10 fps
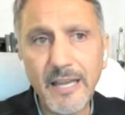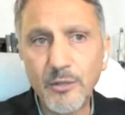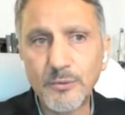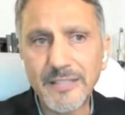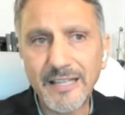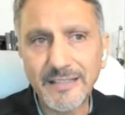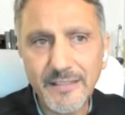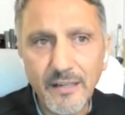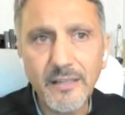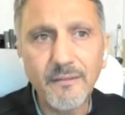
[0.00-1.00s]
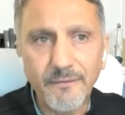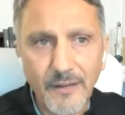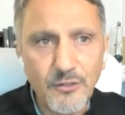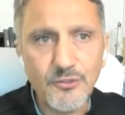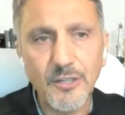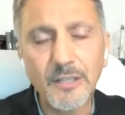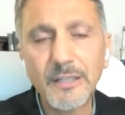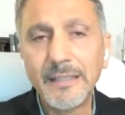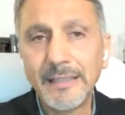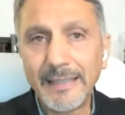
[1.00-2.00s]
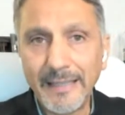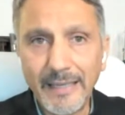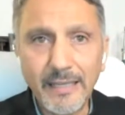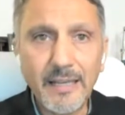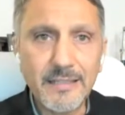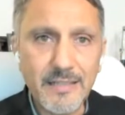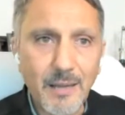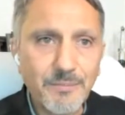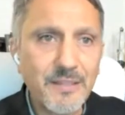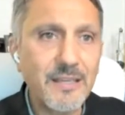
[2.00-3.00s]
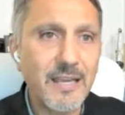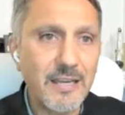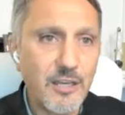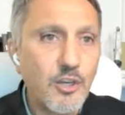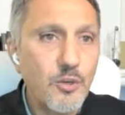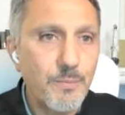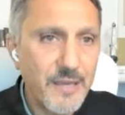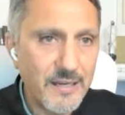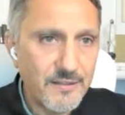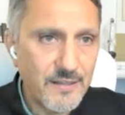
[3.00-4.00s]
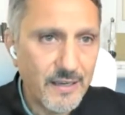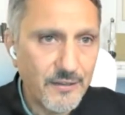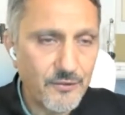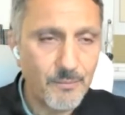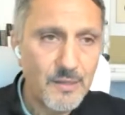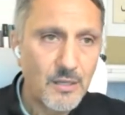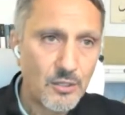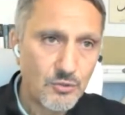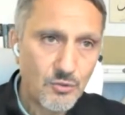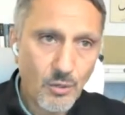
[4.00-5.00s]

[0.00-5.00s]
really a utilitarian function in adopting and incubating Zionism.